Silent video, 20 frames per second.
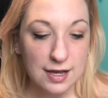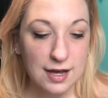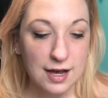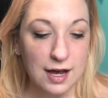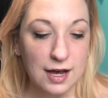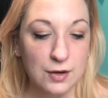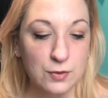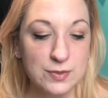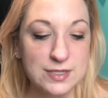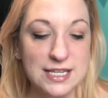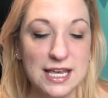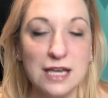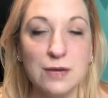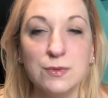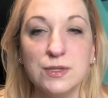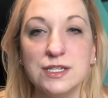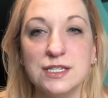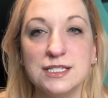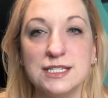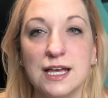I was
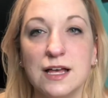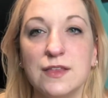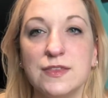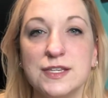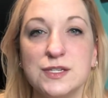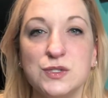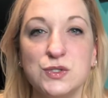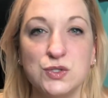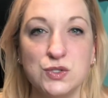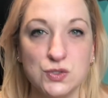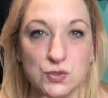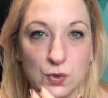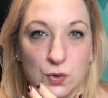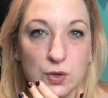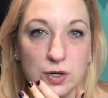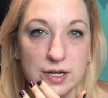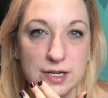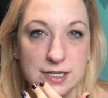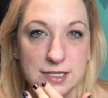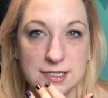able to tell these
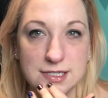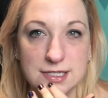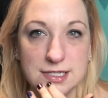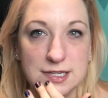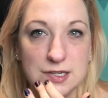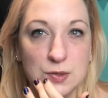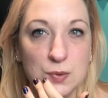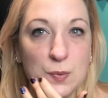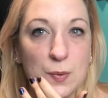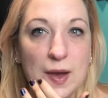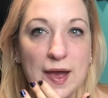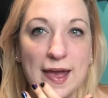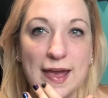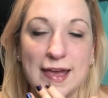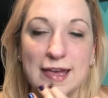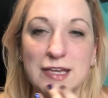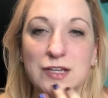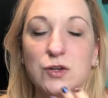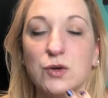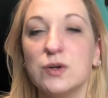stories in a
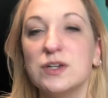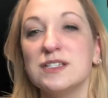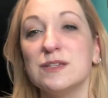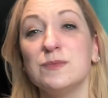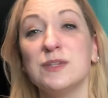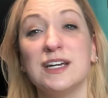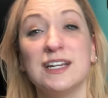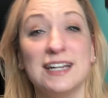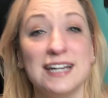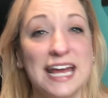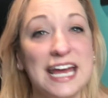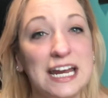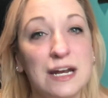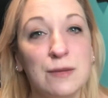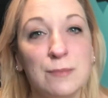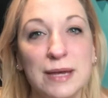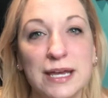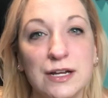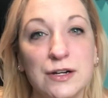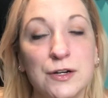way, you know, because I'm not an
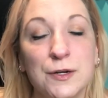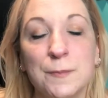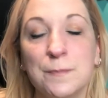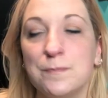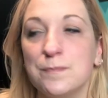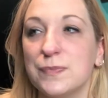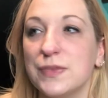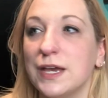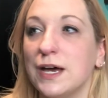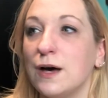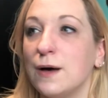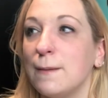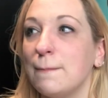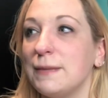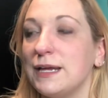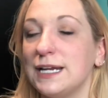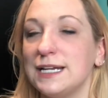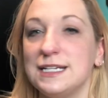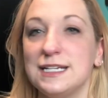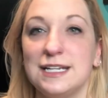animator, um,
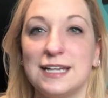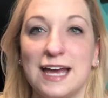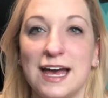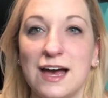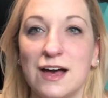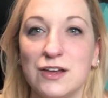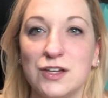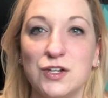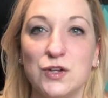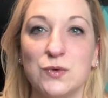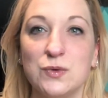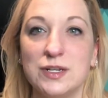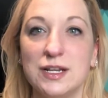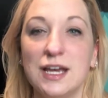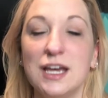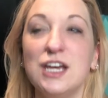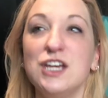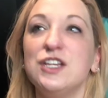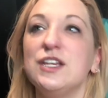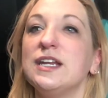and I didn't have, you know, it,
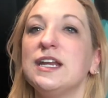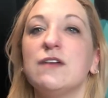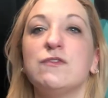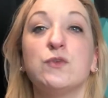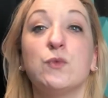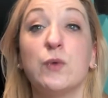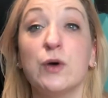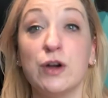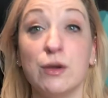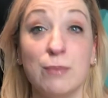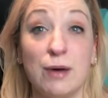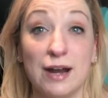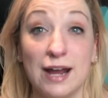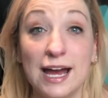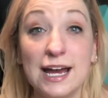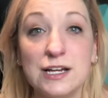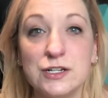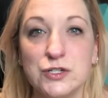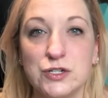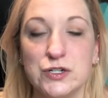you didn't have to worry about
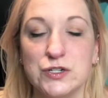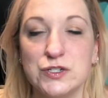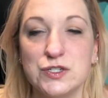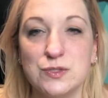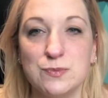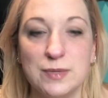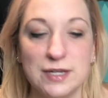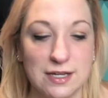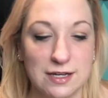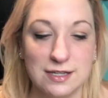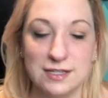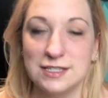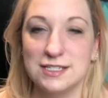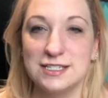actors because